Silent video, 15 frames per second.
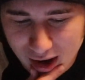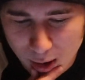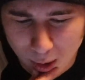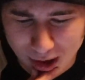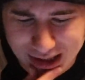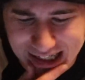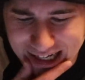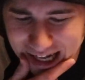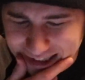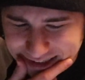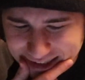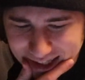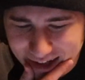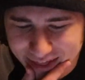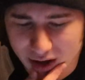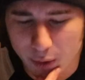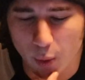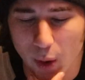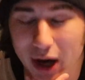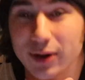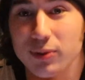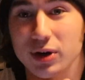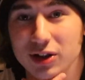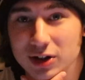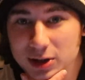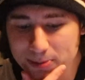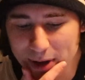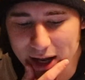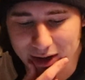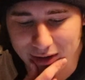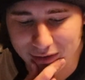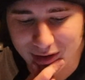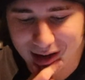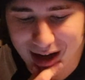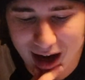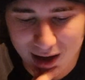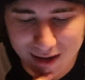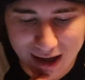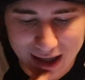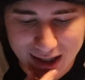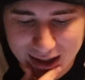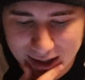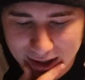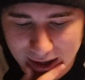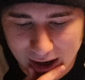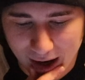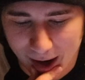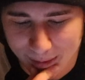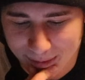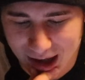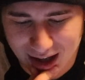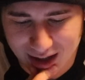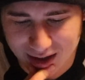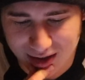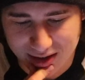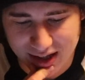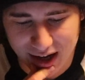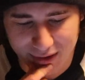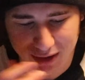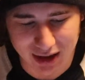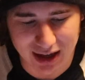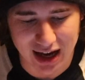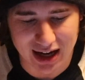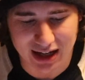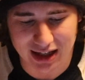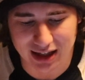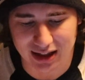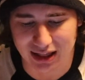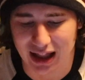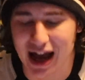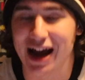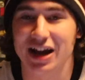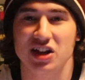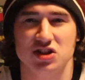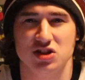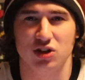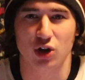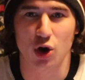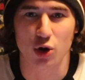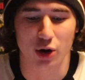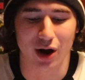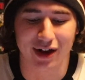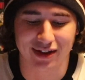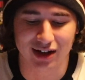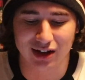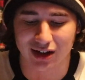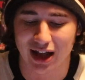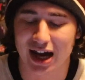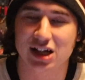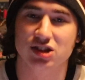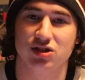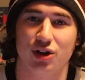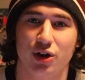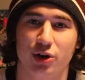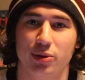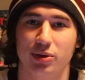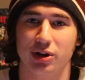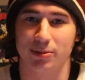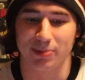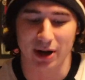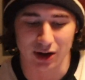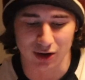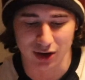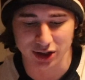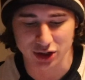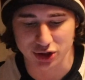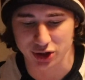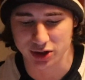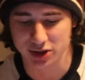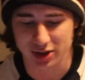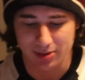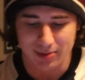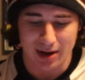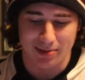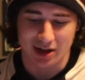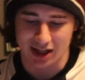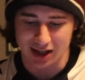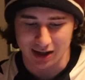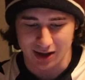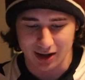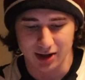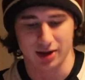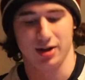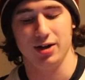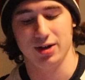works against it. I think white would have looked better for the outlining. Um, and then there's not really any Lions logo. I think a Lions logo would look better on the jersey, maybe here.